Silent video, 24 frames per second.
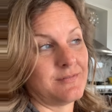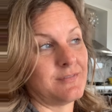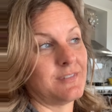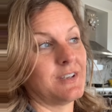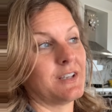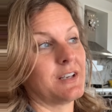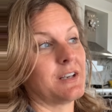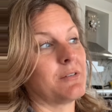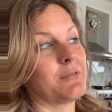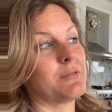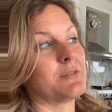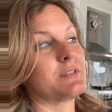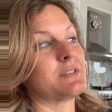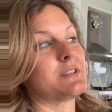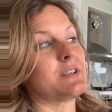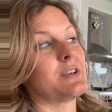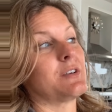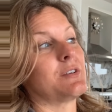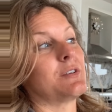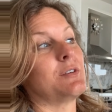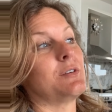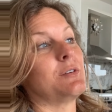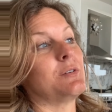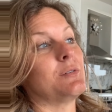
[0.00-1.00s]
And I will tell
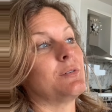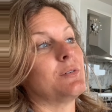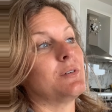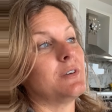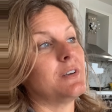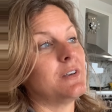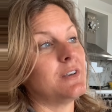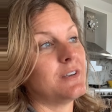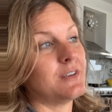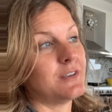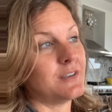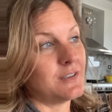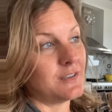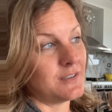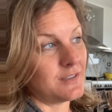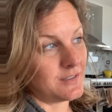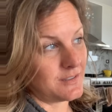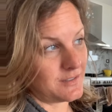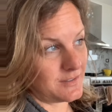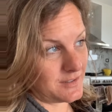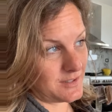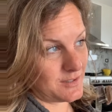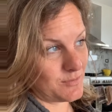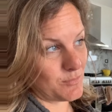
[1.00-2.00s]
you,
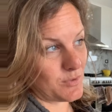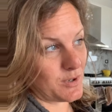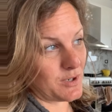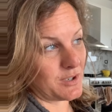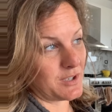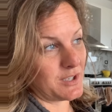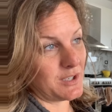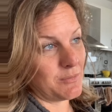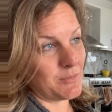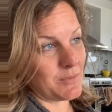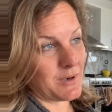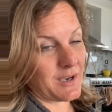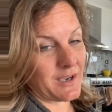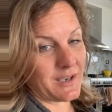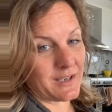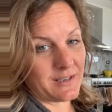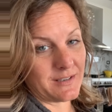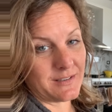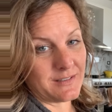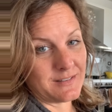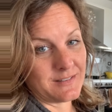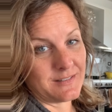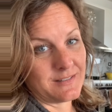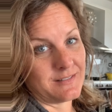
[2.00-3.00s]
the monkey
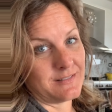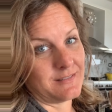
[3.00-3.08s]
mind